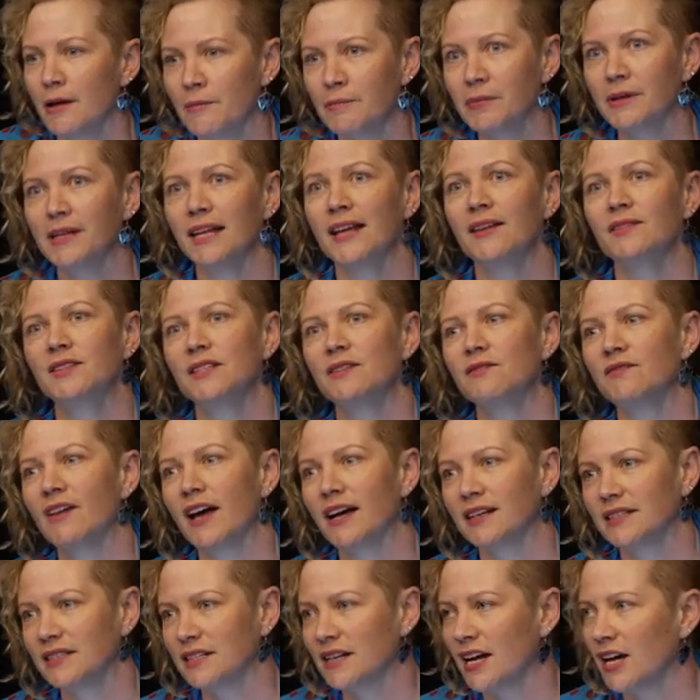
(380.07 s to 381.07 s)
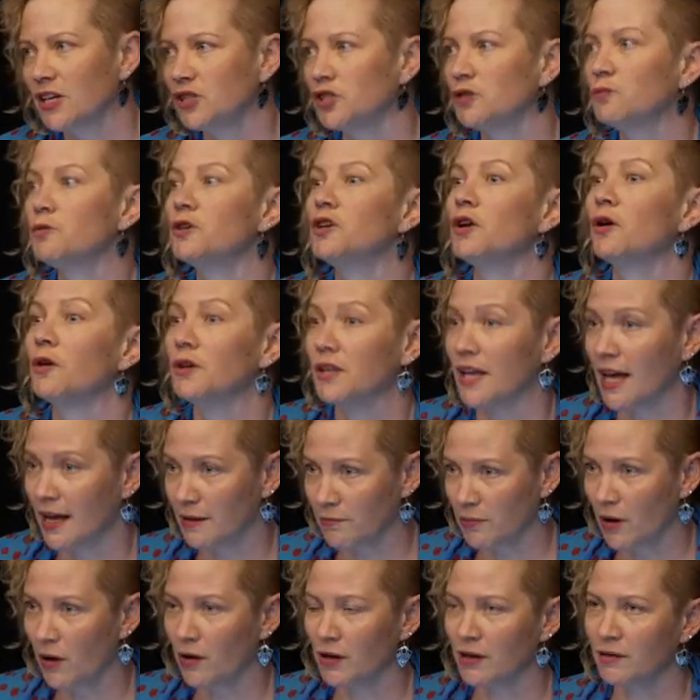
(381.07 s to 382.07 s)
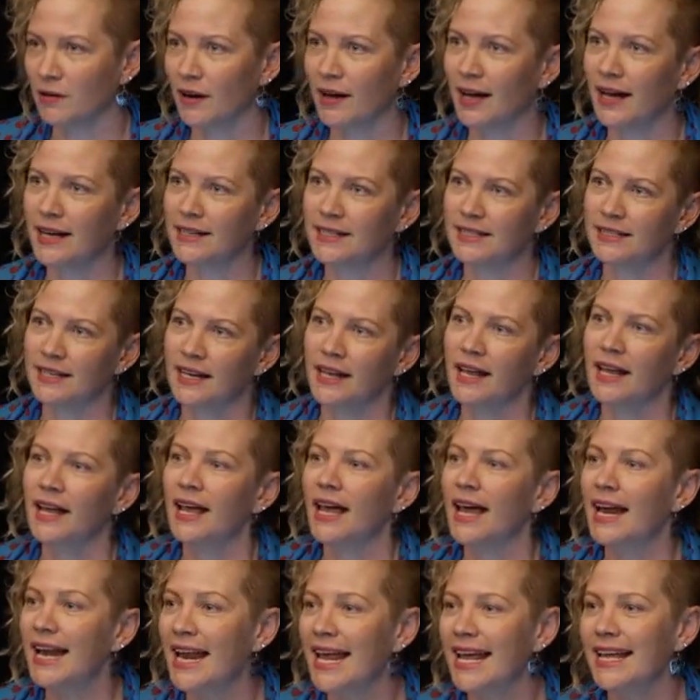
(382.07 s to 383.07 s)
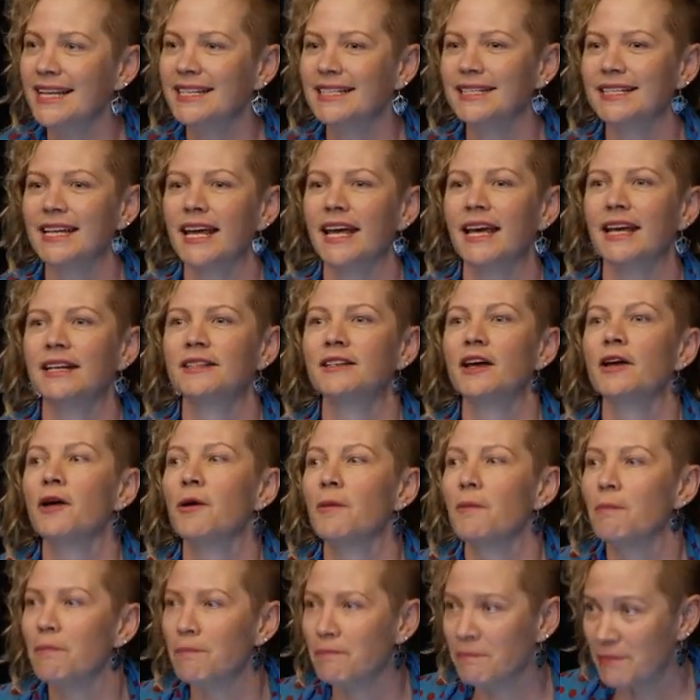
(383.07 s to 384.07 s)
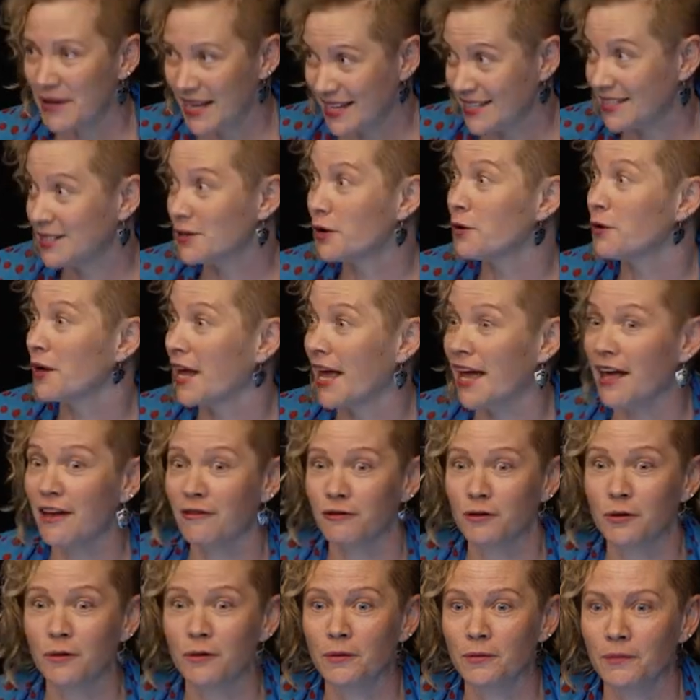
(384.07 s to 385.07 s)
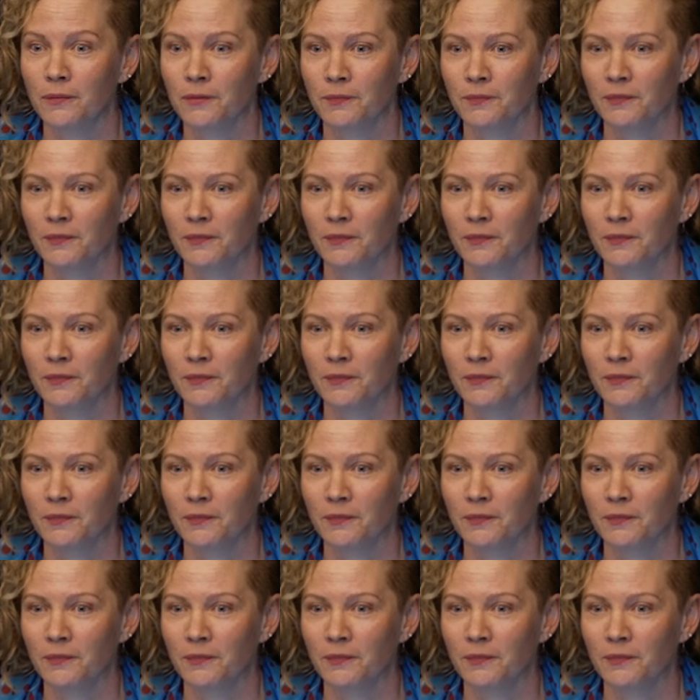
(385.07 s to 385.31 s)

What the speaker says: Beliefs in vaccination were not yet polarised. And he said, be so careful.